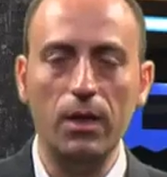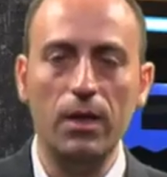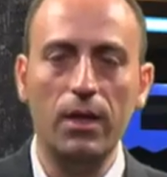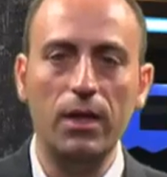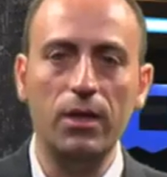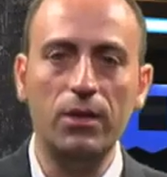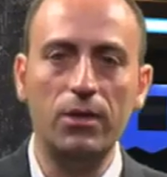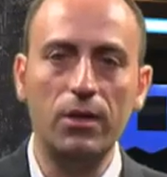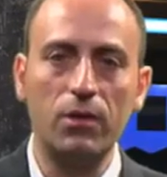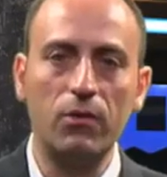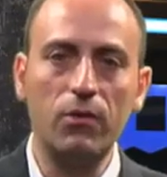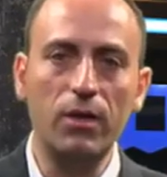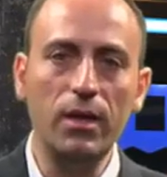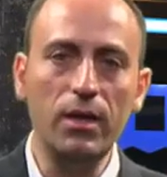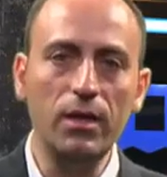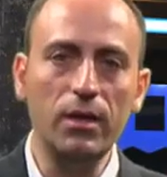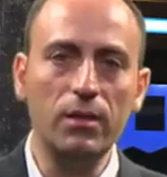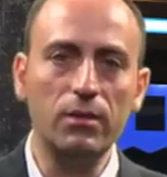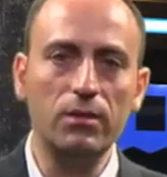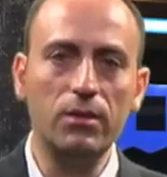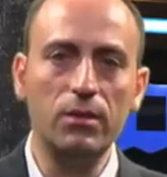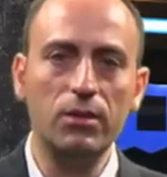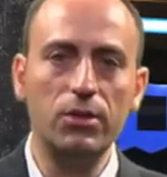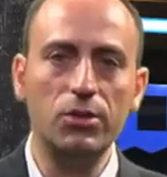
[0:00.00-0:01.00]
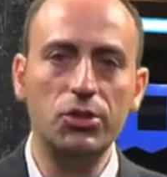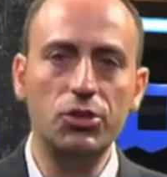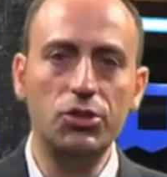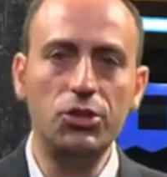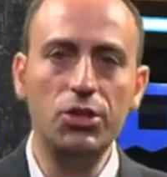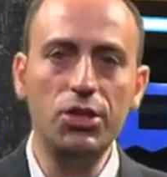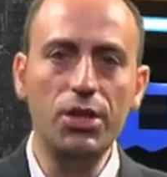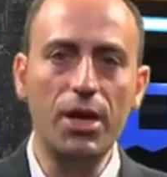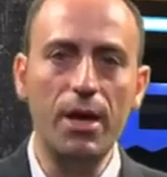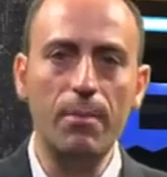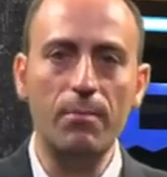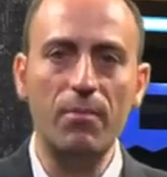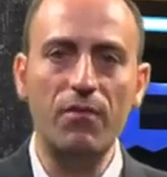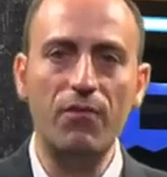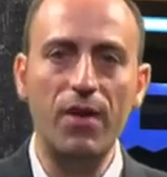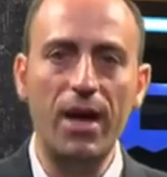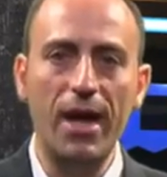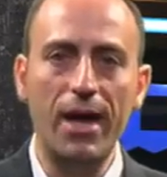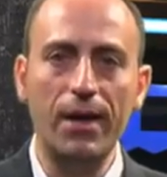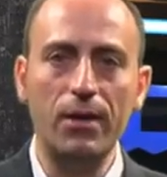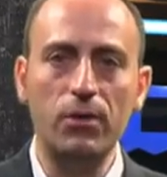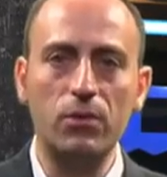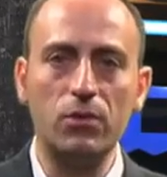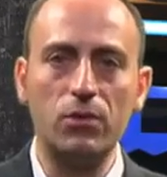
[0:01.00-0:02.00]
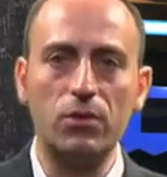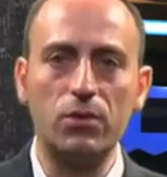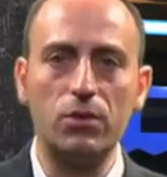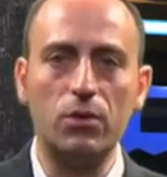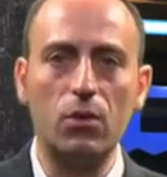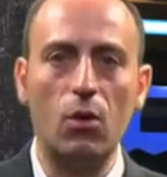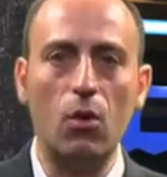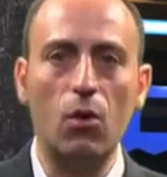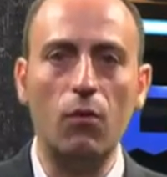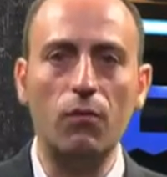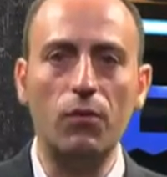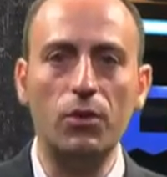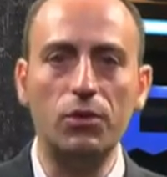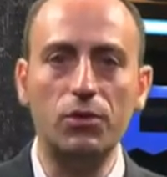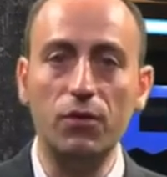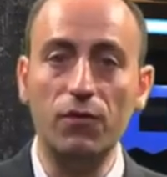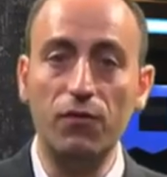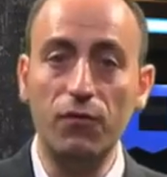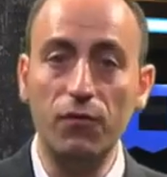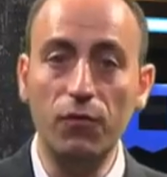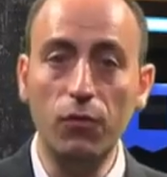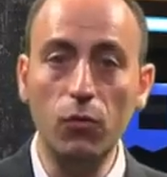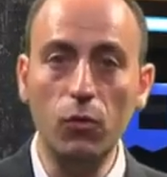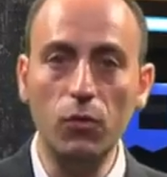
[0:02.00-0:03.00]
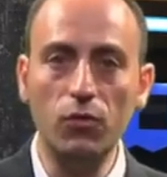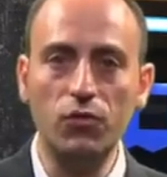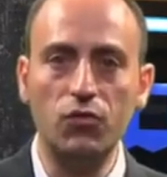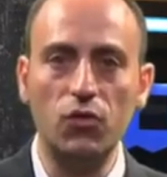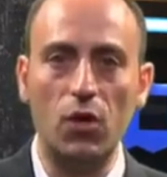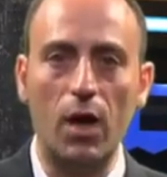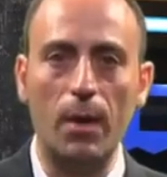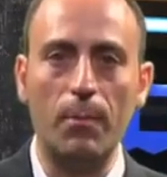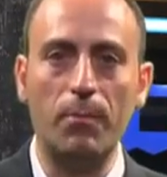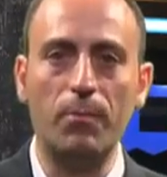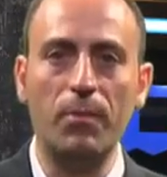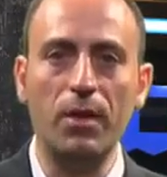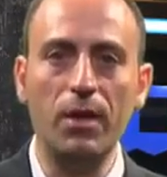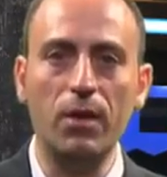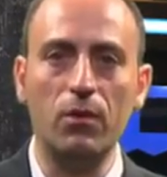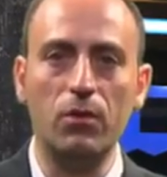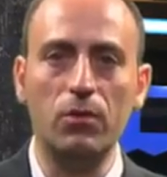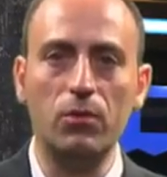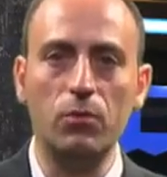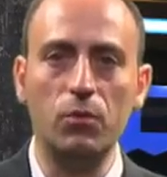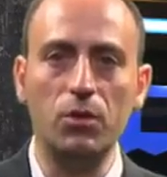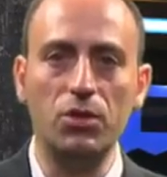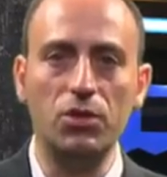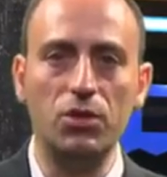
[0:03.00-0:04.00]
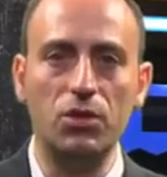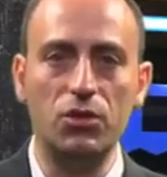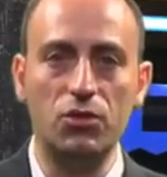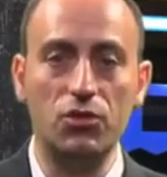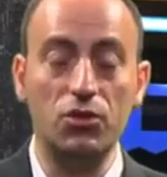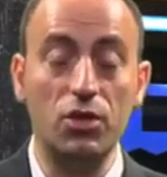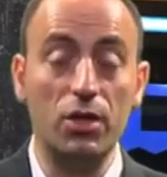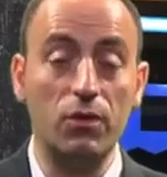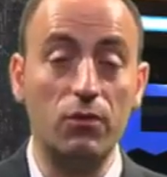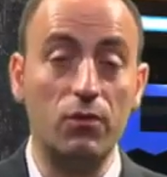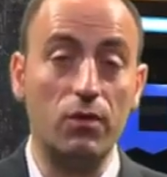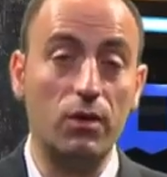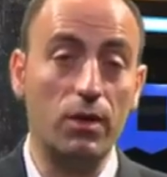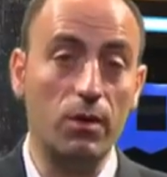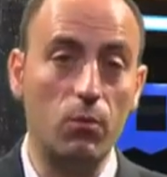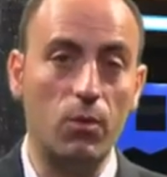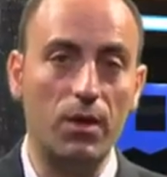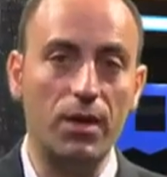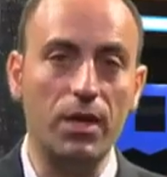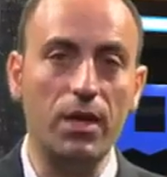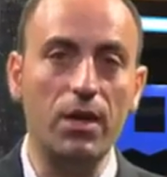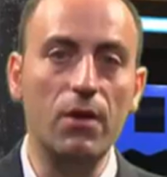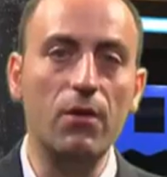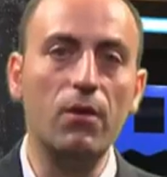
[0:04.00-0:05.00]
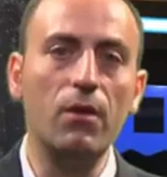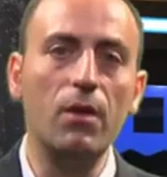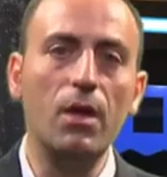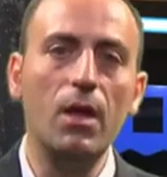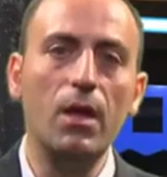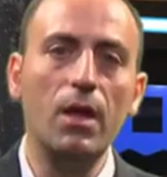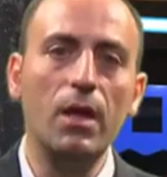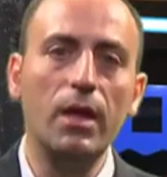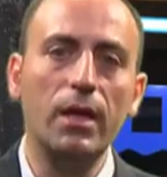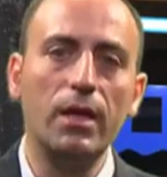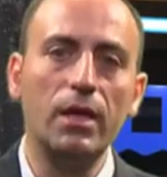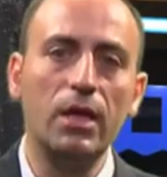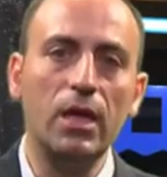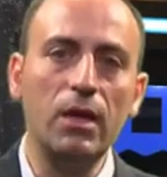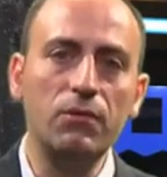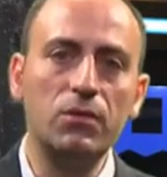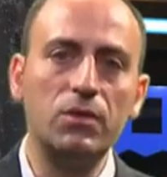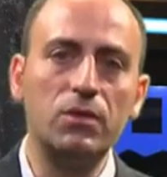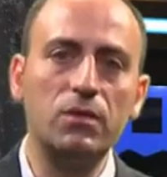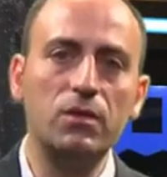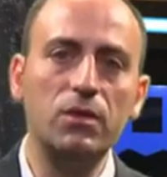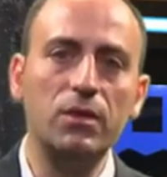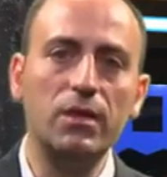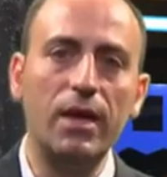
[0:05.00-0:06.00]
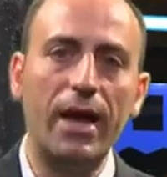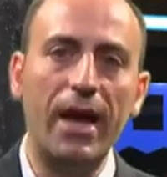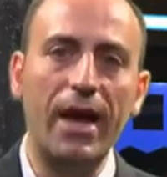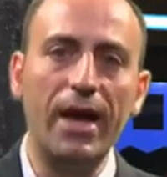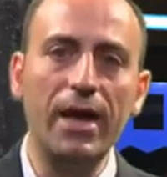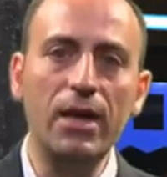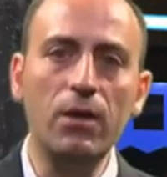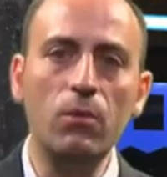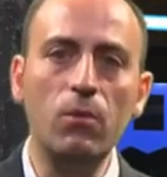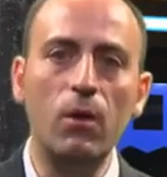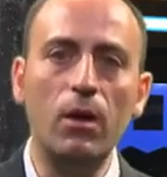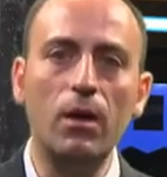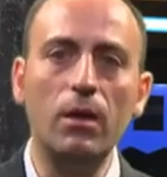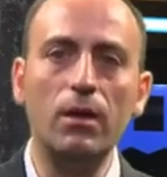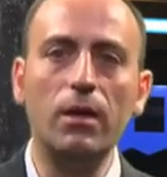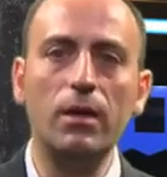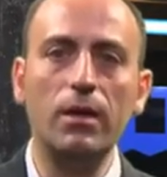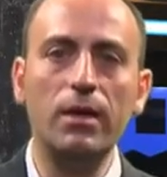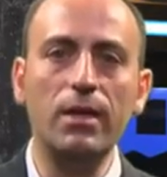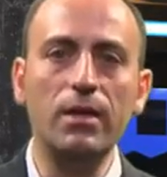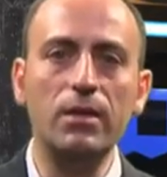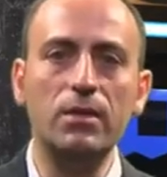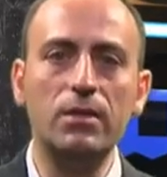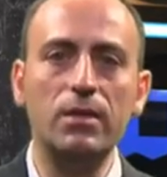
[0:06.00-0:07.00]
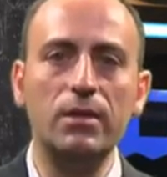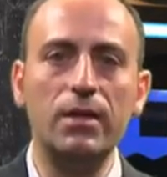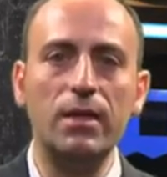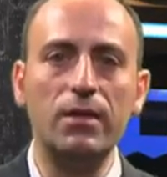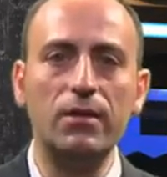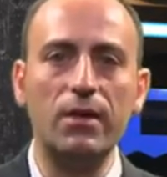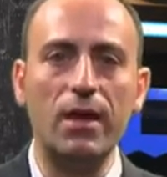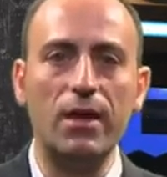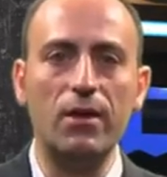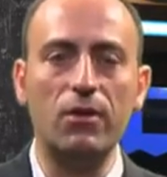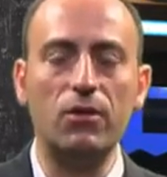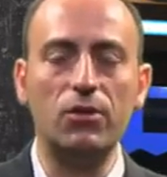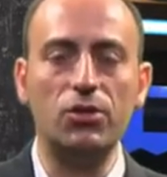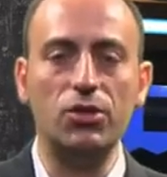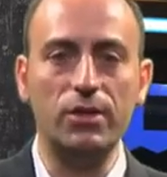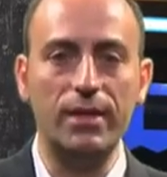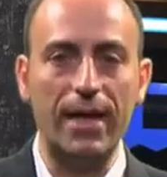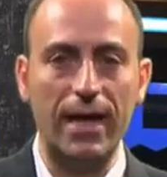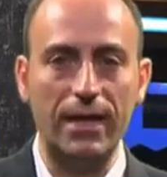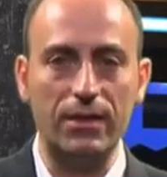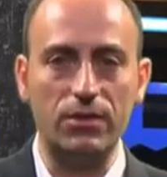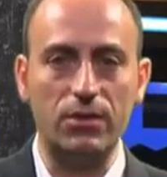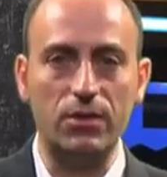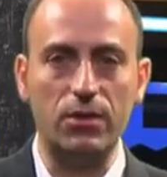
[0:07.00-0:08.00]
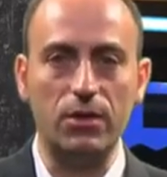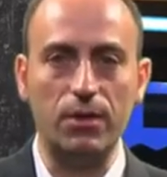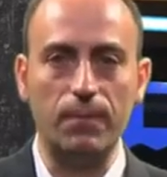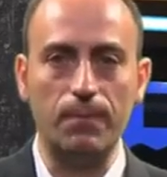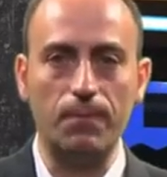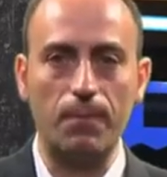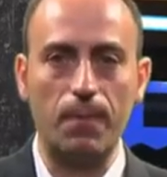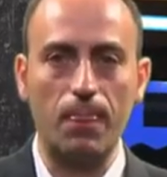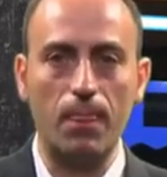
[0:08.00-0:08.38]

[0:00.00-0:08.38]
Integrating the GM values over the full time period, which is generally 1 year, gives the annual incident energy density.